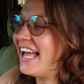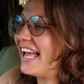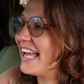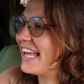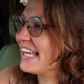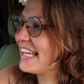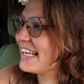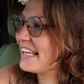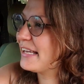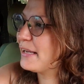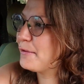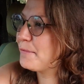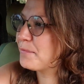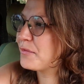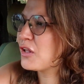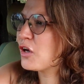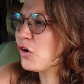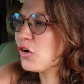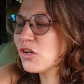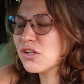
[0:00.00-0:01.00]

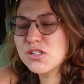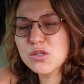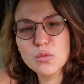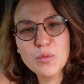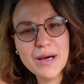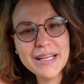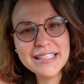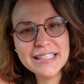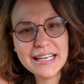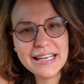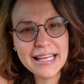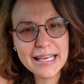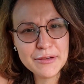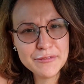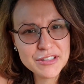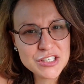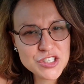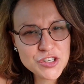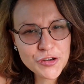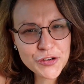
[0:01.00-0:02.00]
And you also wonder like
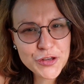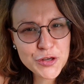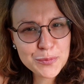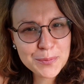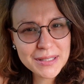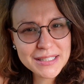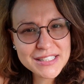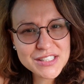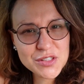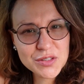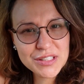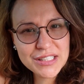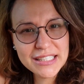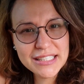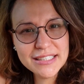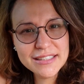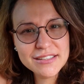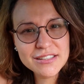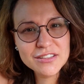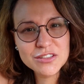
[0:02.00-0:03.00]
which documents you
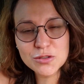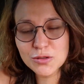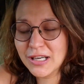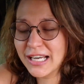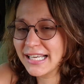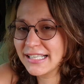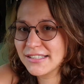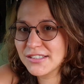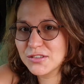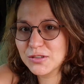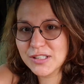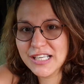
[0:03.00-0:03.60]
need to get to